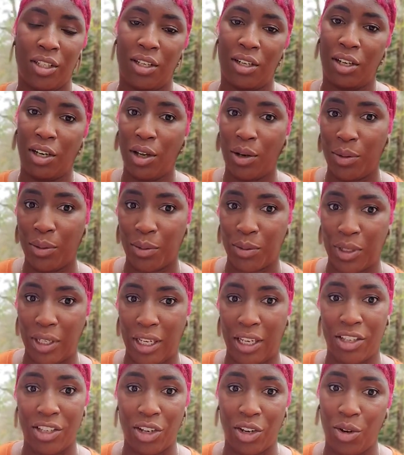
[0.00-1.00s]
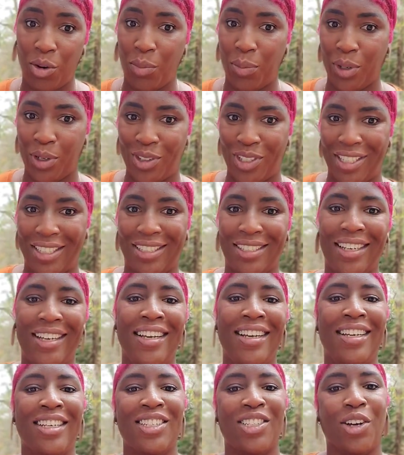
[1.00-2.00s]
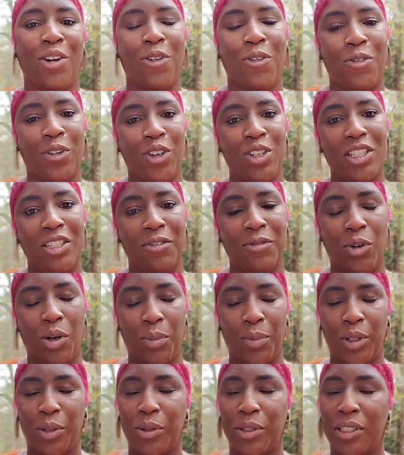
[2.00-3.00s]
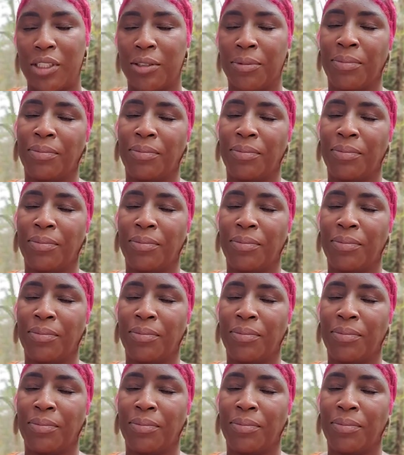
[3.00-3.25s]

loan and your home purchase. So first and foremost,